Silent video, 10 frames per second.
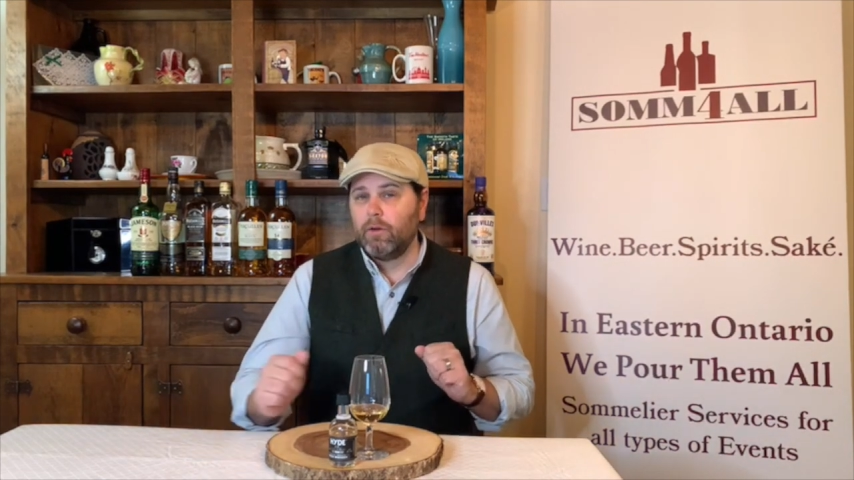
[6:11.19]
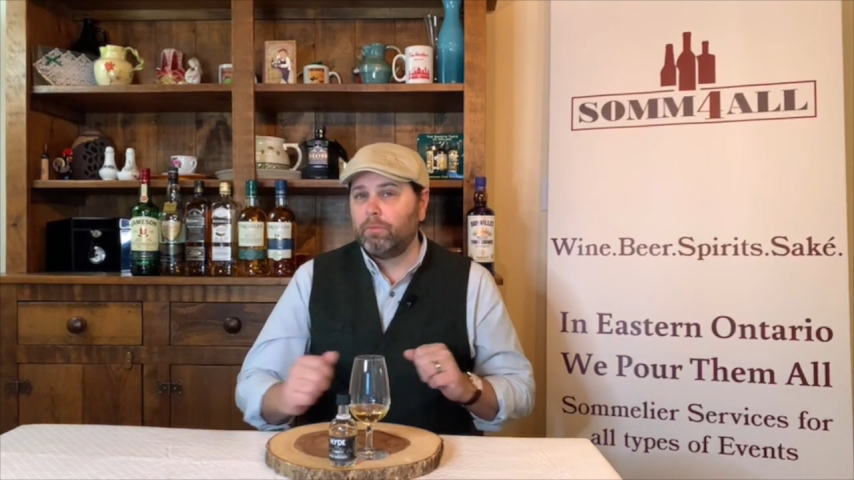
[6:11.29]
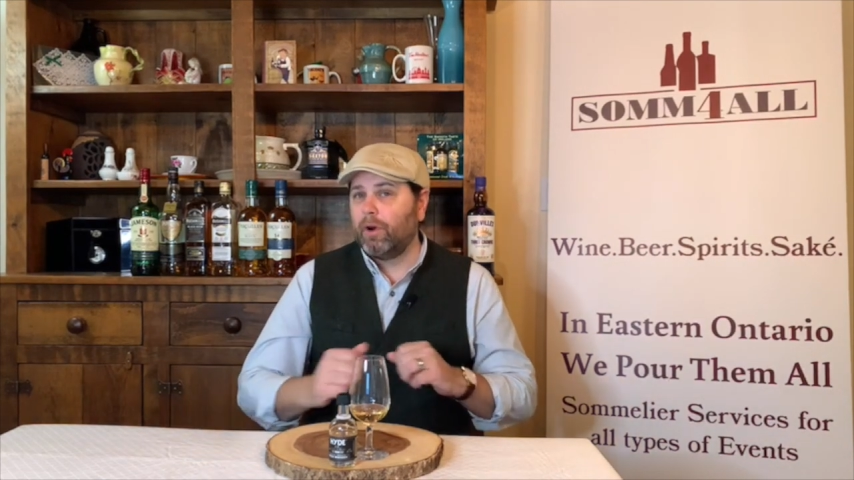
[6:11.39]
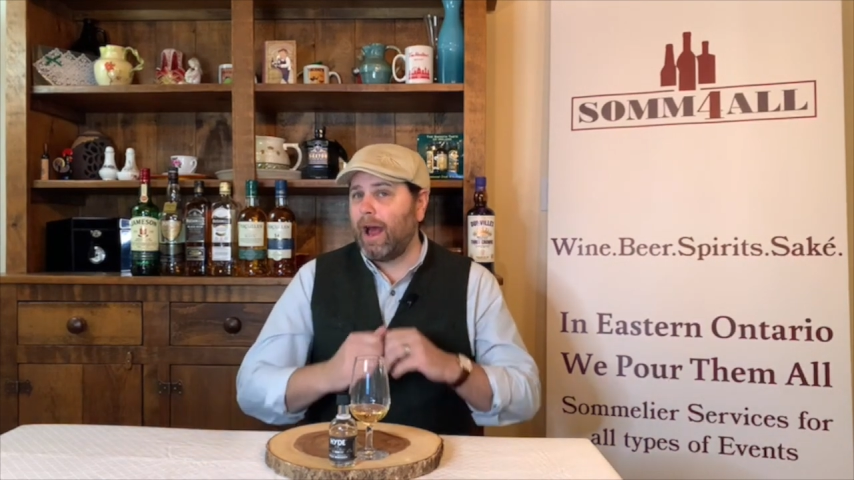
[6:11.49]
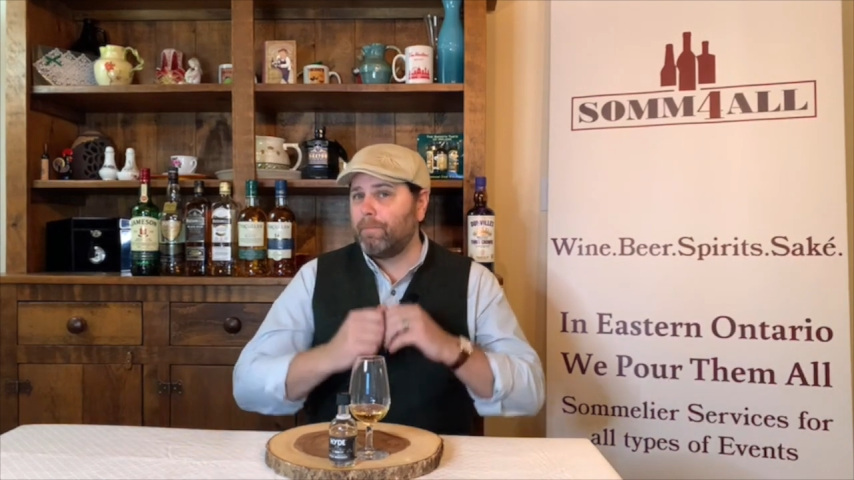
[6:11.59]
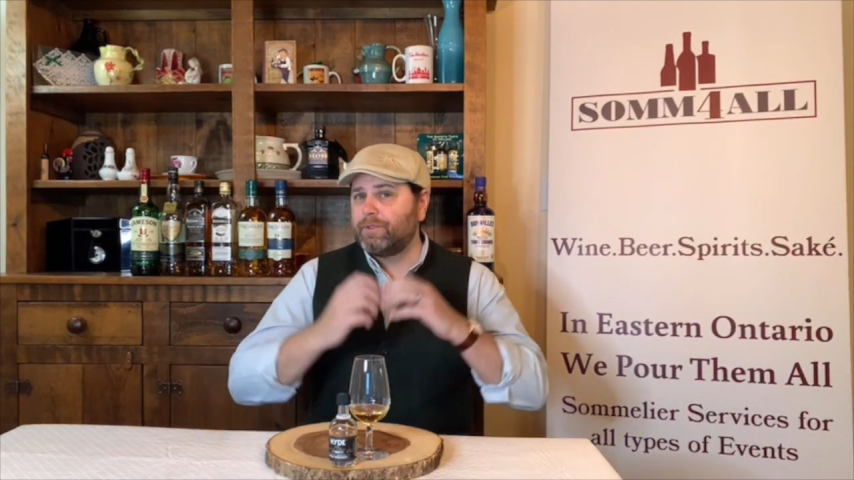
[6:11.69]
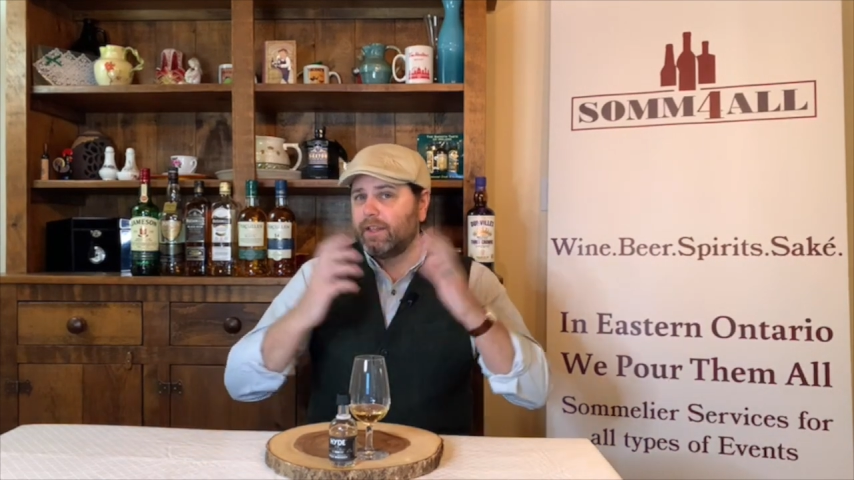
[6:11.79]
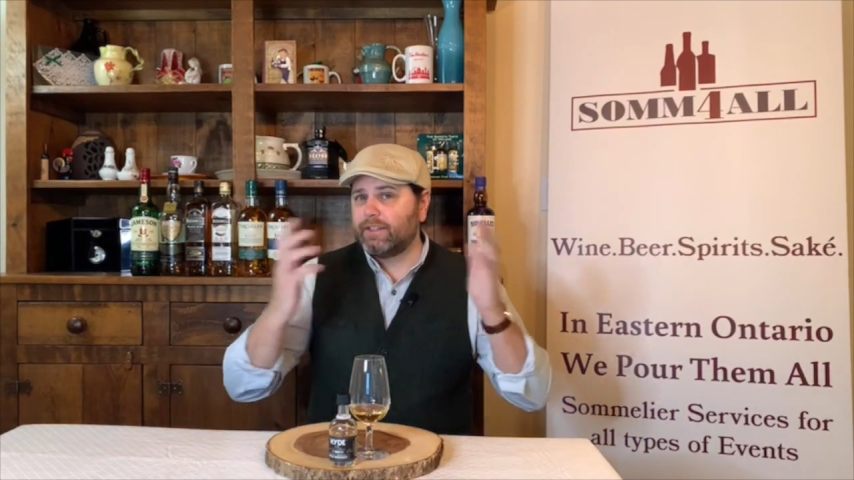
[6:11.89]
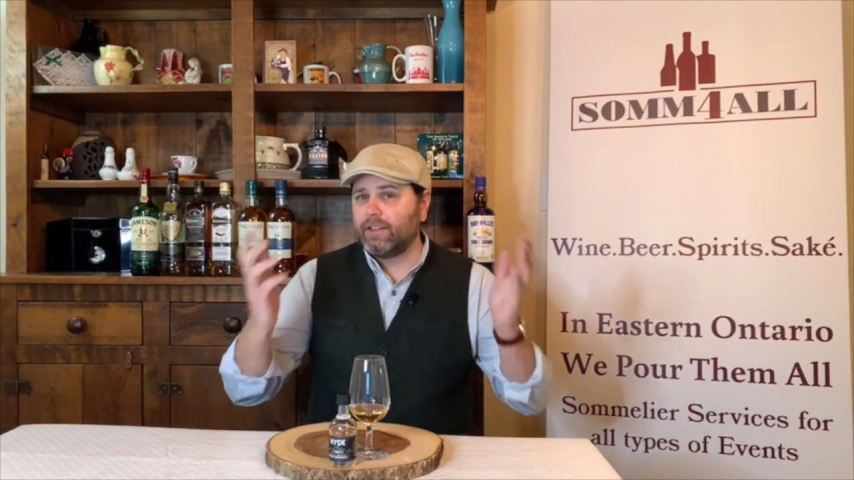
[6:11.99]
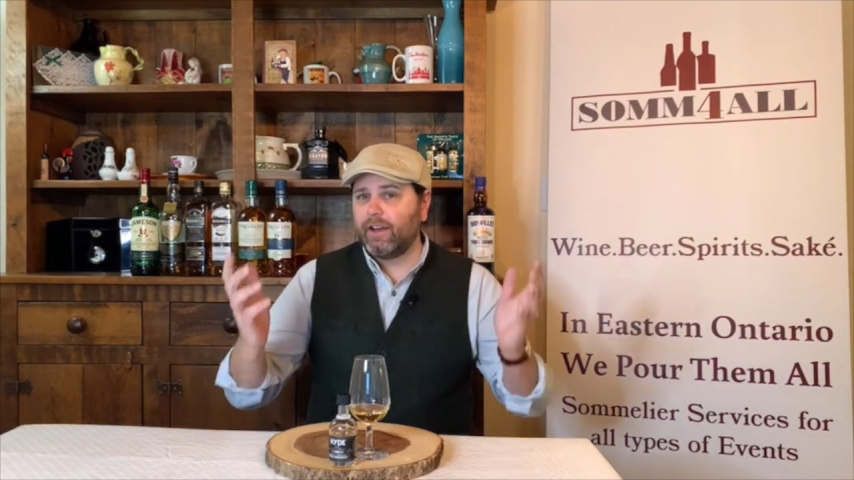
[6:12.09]
Perhaps
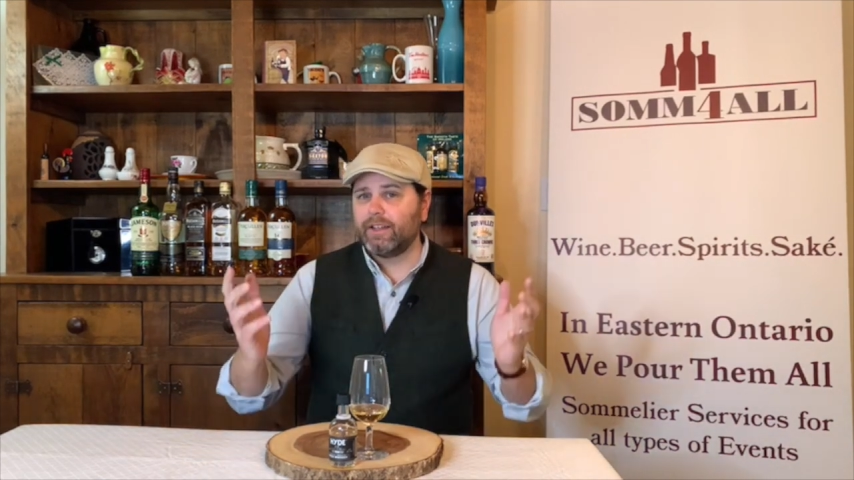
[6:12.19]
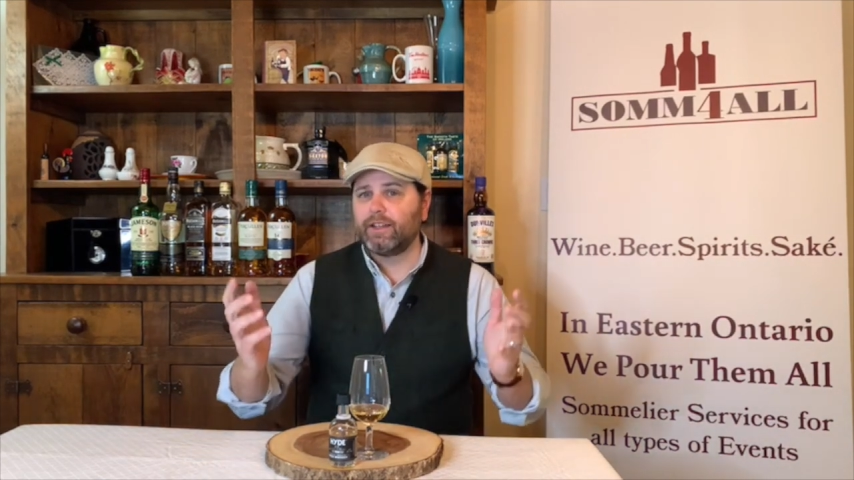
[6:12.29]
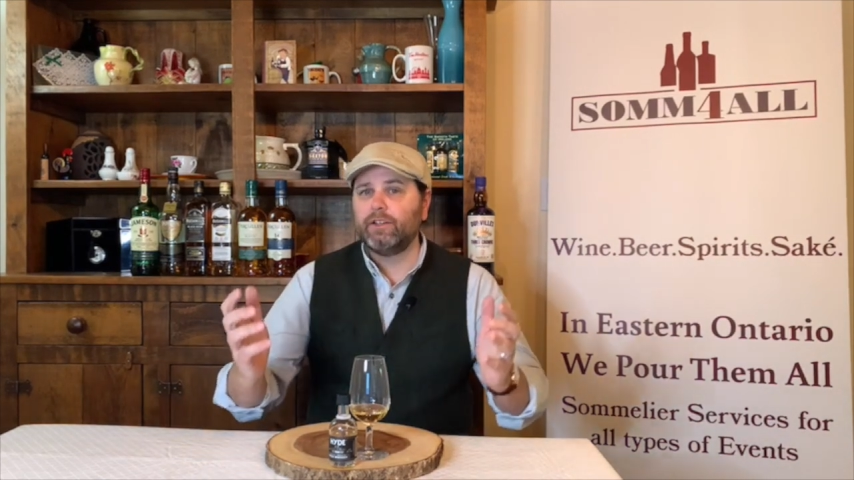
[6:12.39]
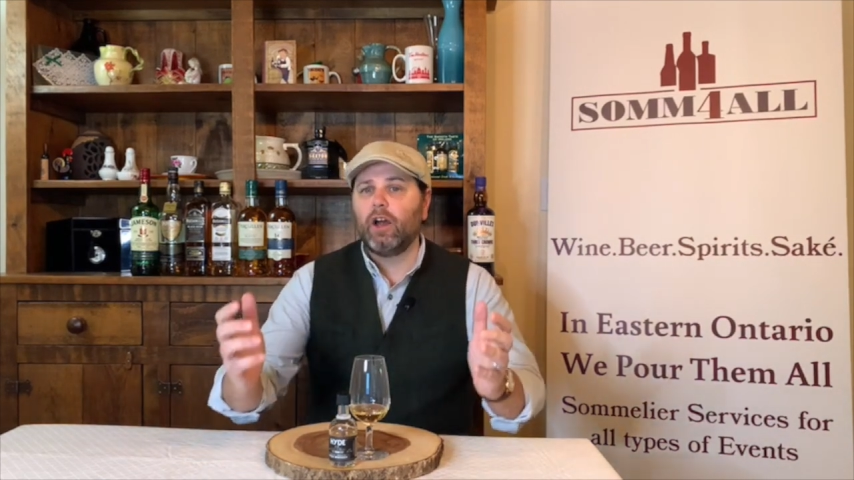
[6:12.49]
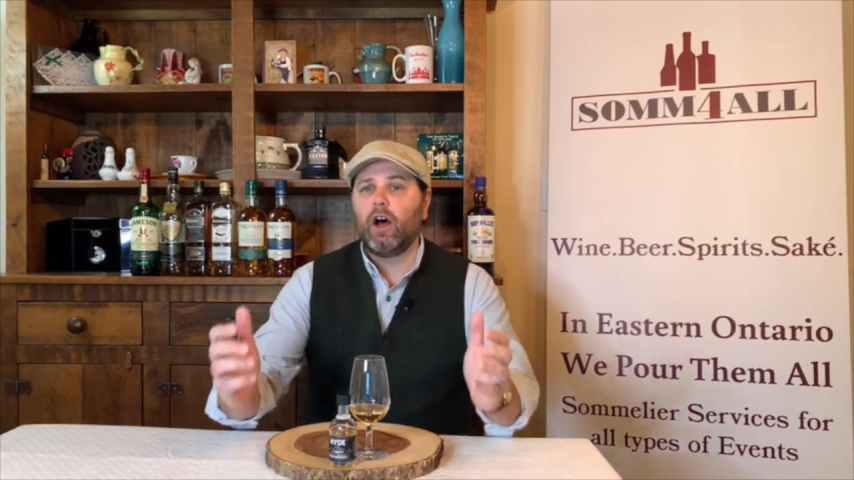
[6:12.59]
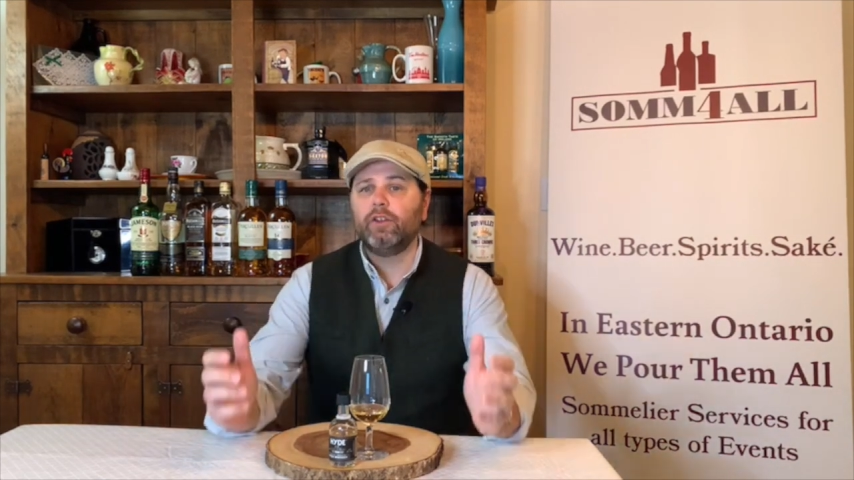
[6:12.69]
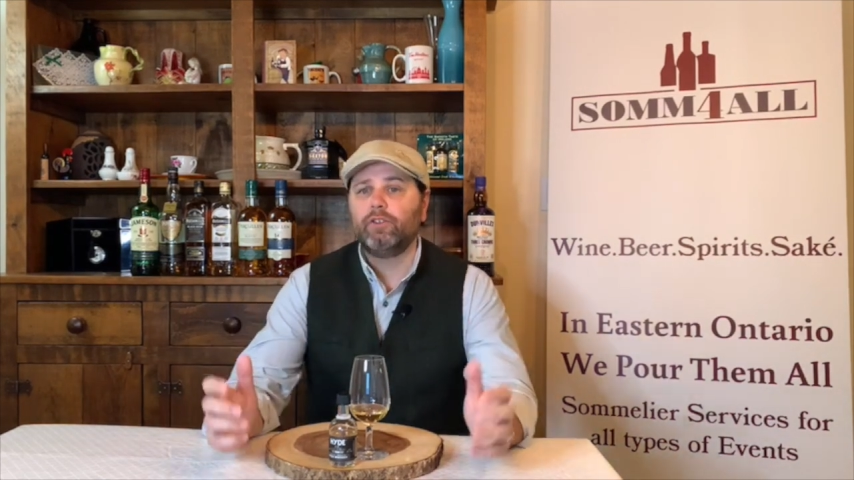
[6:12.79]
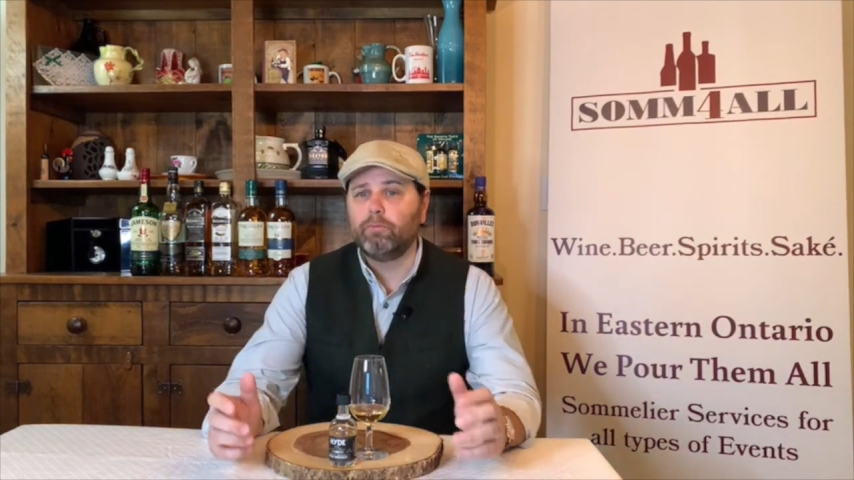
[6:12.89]
it's done as a nod